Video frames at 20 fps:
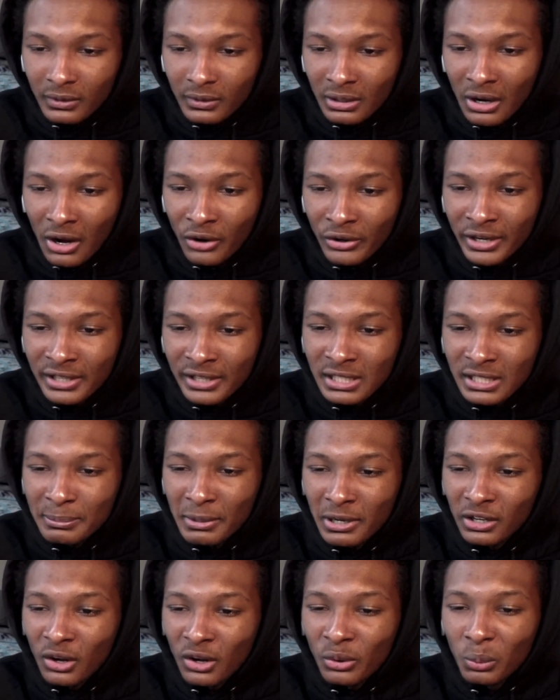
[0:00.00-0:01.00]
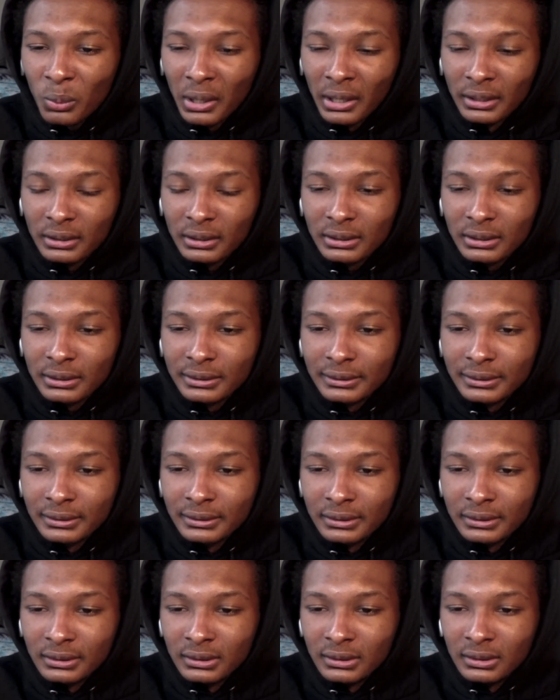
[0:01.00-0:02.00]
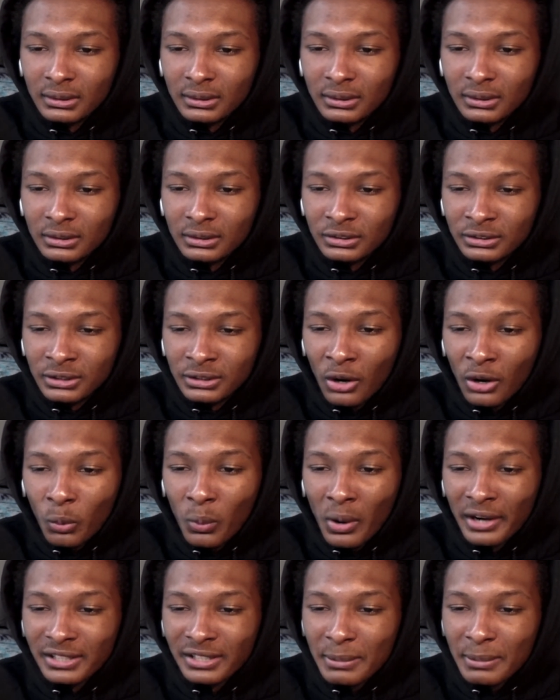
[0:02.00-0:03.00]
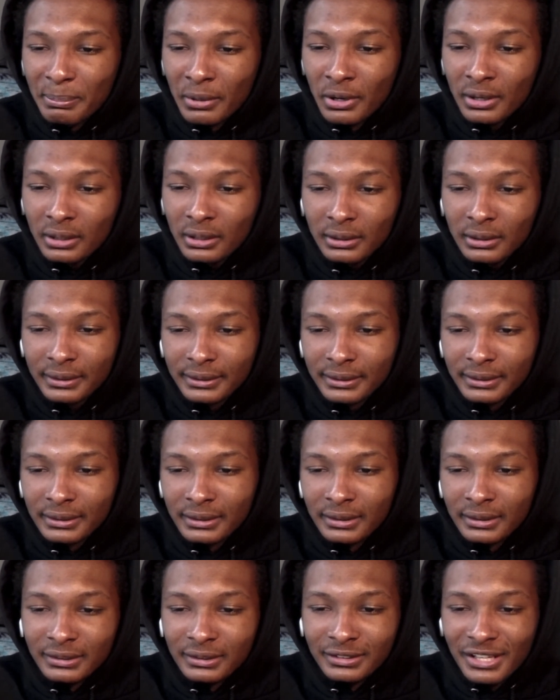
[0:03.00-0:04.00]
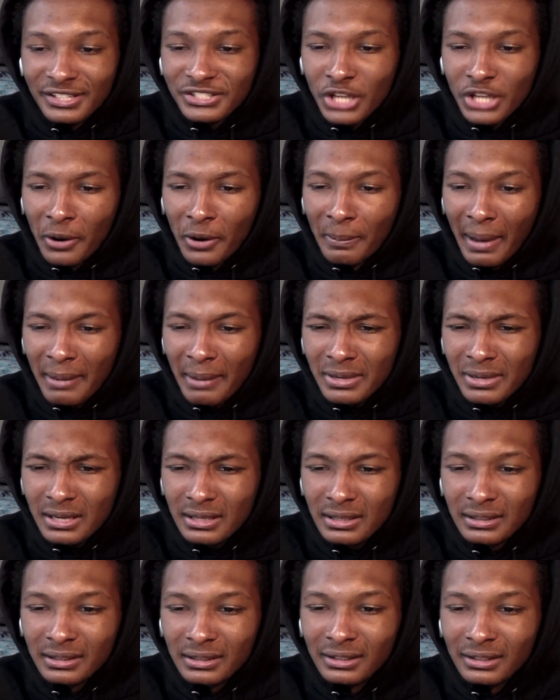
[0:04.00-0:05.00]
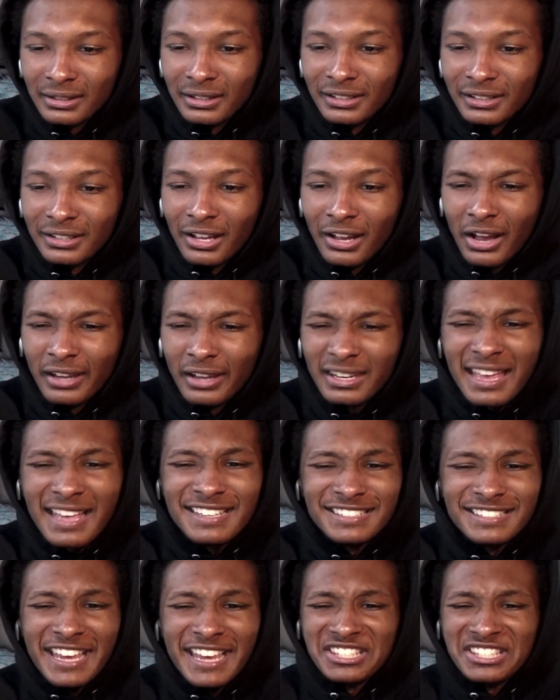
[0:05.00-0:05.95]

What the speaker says: Oh, yeah, D-Book, go to work. Go to work, D-Book. Yes, sir, baby. That is a